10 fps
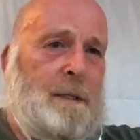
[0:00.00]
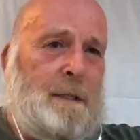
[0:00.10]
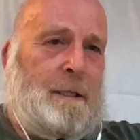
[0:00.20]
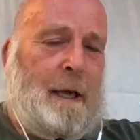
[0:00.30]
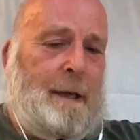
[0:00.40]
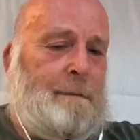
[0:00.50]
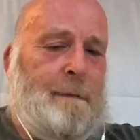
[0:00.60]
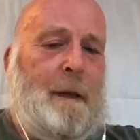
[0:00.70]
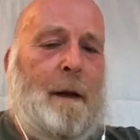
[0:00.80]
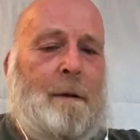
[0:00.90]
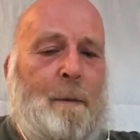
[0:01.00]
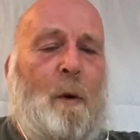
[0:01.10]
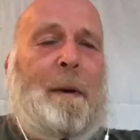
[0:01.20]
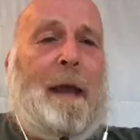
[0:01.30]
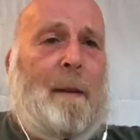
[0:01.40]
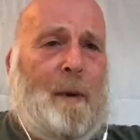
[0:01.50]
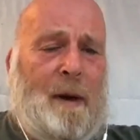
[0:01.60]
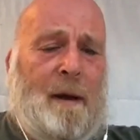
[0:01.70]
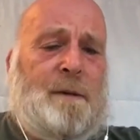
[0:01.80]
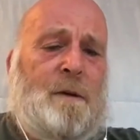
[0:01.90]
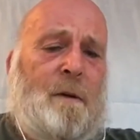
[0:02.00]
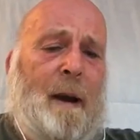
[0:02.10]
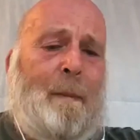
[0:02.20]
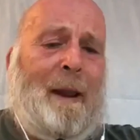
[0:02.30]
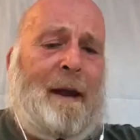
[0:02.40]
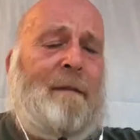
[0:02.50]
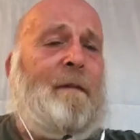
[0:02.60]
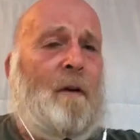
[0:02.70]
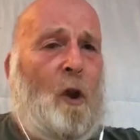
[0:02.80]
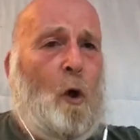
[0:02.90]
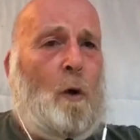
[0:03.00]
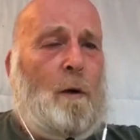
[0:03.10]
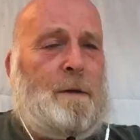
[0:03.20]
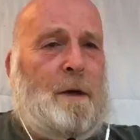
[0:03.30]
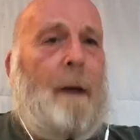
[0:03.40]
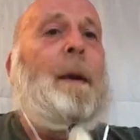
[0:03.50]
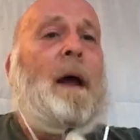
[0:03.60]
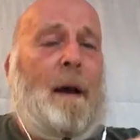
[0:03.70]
As I say, you probably get by now, I talk about planning for a long time,